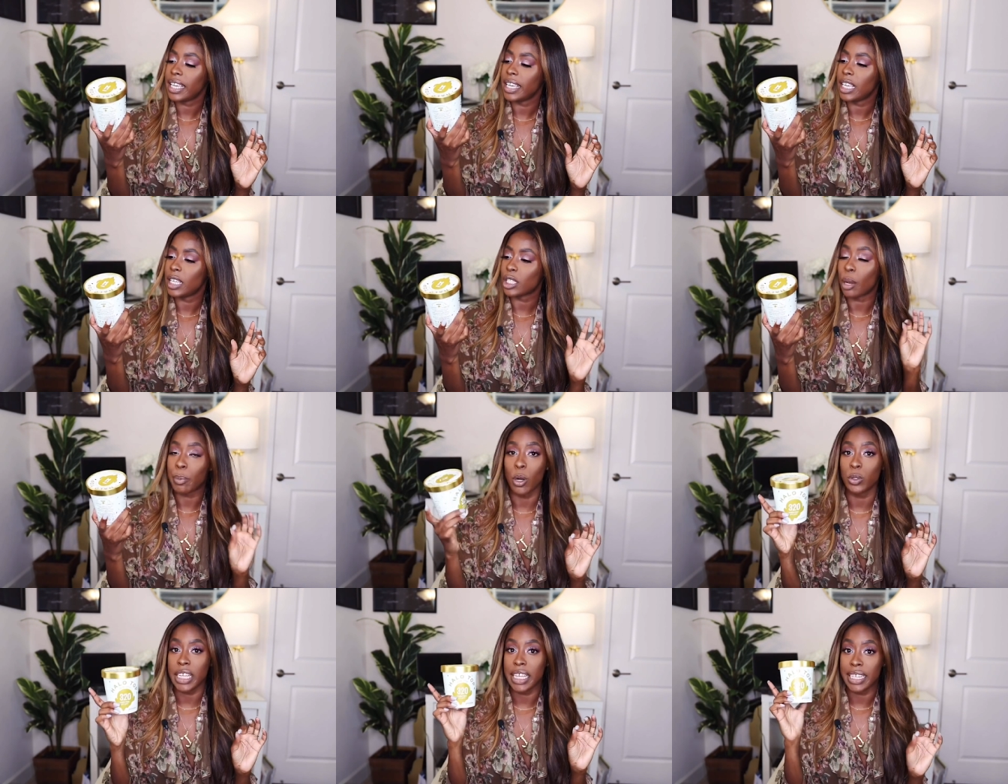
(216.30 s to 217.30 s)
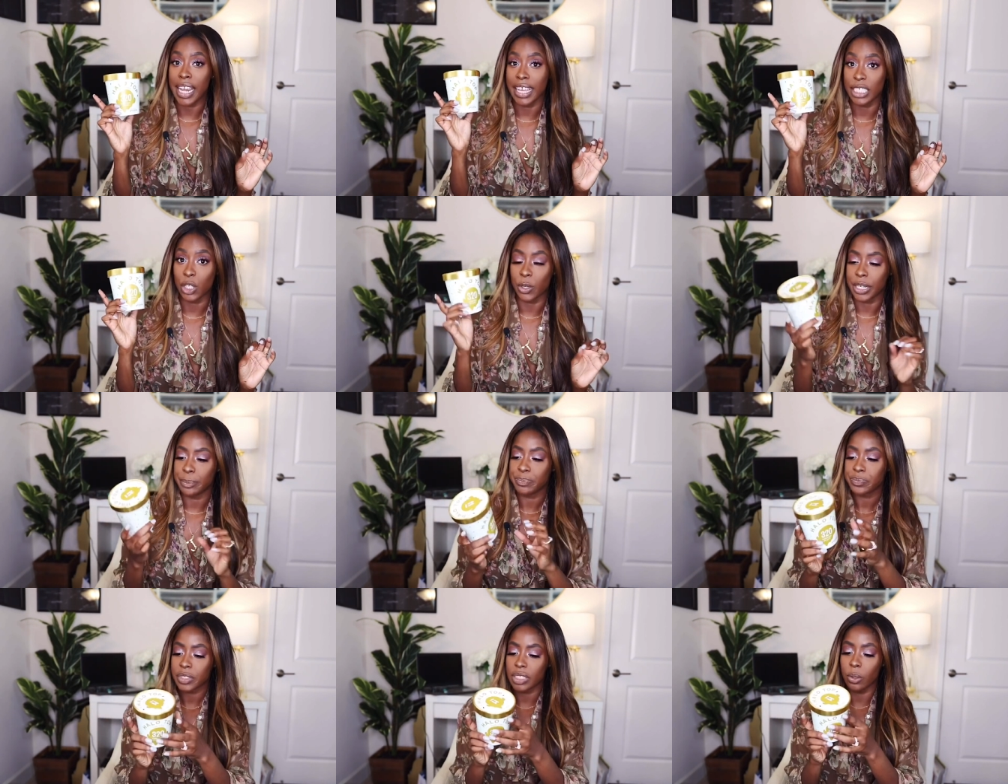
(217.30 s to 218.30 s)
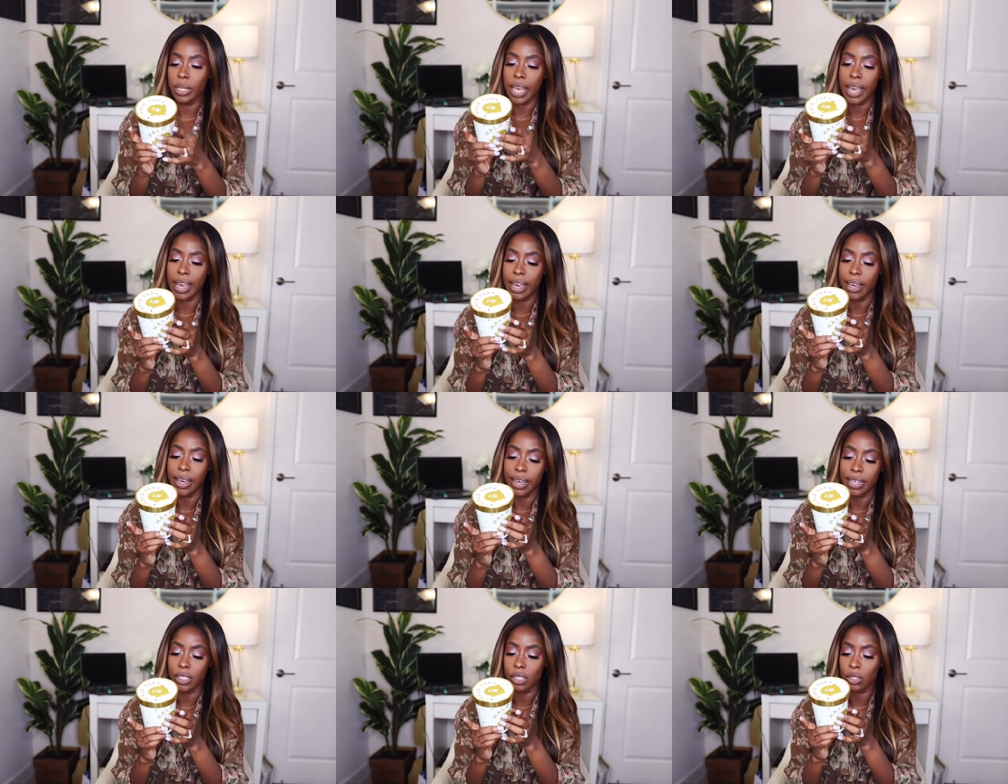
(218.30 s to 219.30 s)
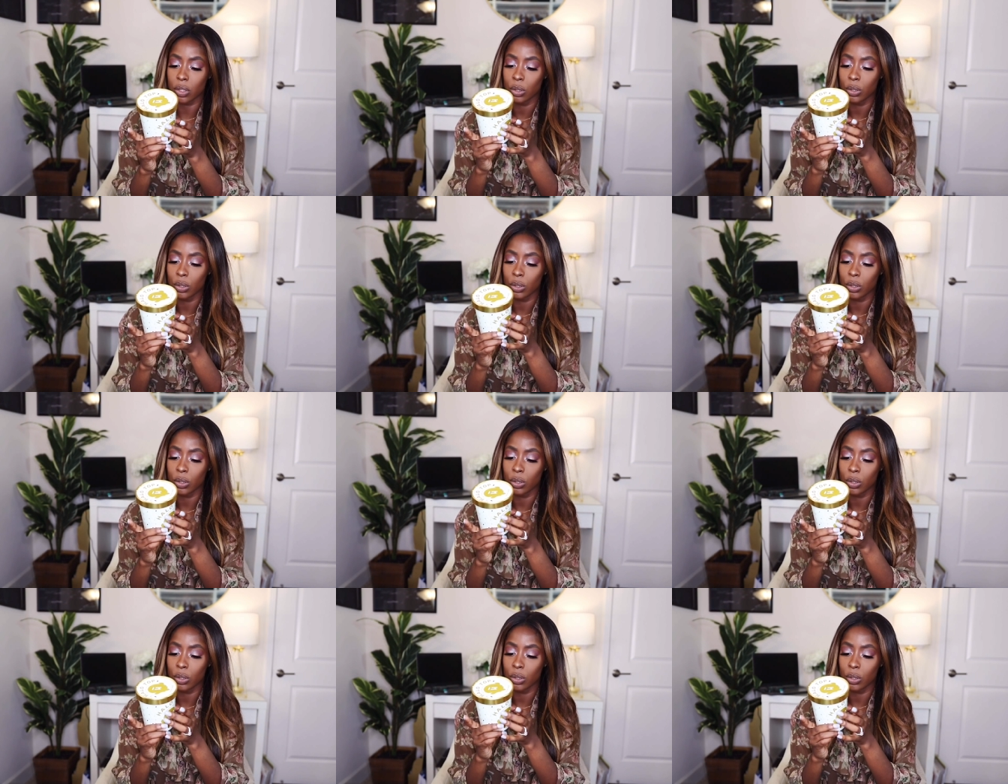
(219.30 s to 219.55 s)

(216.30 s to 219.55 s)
is a protein ice cream. So it has,